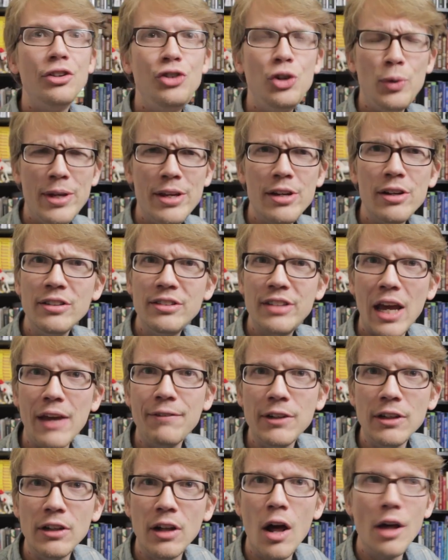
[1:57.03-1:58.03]
Did you hear
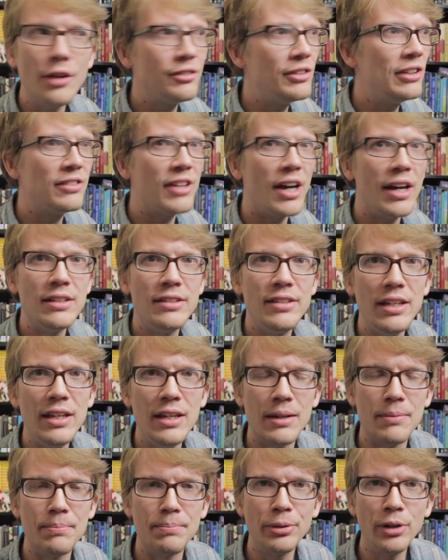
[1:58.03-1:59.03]
David lost his
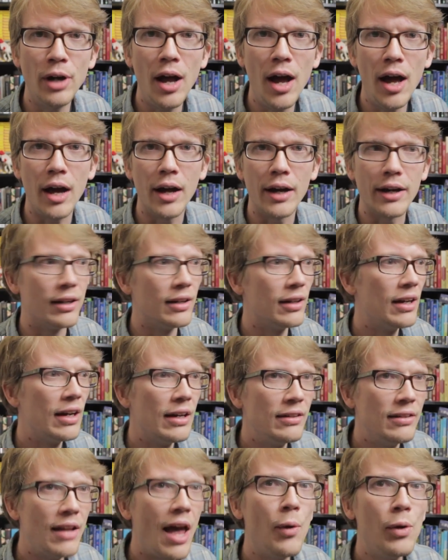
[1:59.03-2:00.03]
ID in Prague?
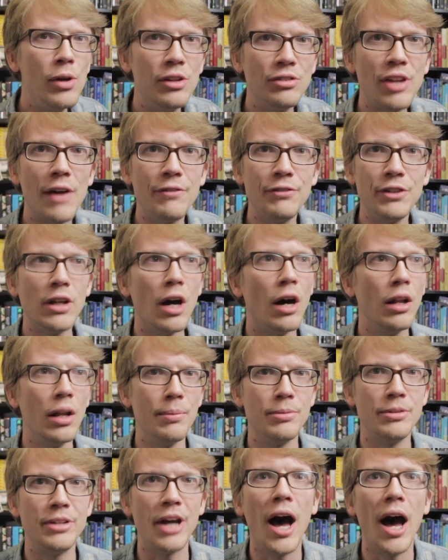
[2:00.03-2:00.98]
Now we just have to call him